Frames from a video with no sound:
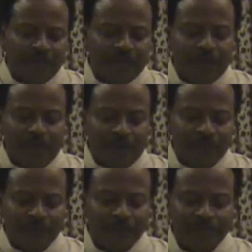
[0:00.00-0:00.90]

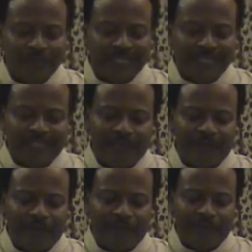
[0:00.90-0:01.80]
Go ye
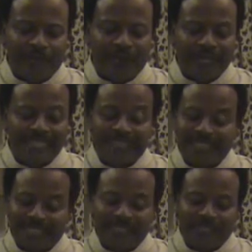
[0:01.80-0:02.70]
therefore and
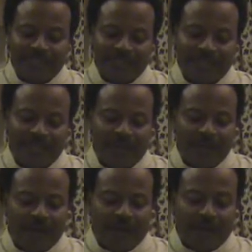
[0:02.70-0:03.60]
teach
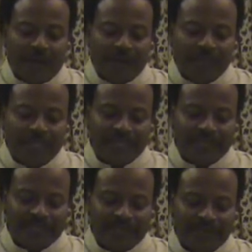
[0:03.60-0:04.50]
all
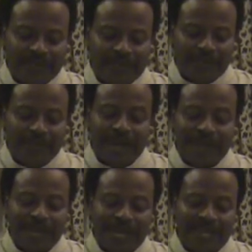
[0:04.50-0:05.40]
nations,
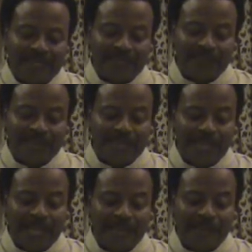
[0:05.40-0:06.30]
baptize them in the
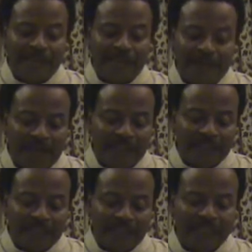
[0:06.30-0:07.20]
name of the
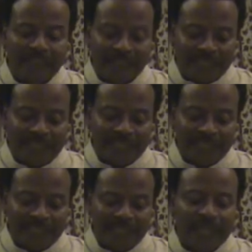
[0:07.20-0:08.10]
Father, the
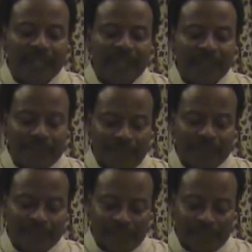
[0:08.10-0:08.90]
Son, and the Holy